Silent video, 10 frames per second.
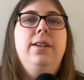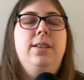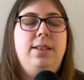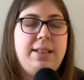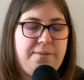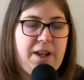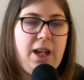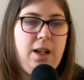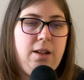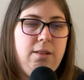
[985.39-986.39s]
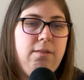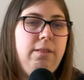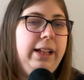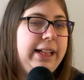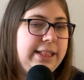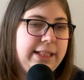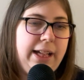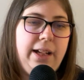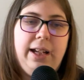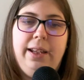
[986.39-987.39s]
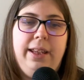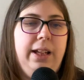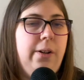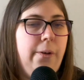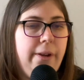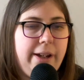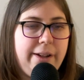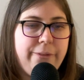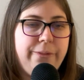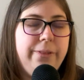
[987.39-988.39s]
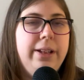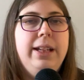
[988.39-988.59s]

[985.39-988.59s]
Sven. Like I said, I think Olaf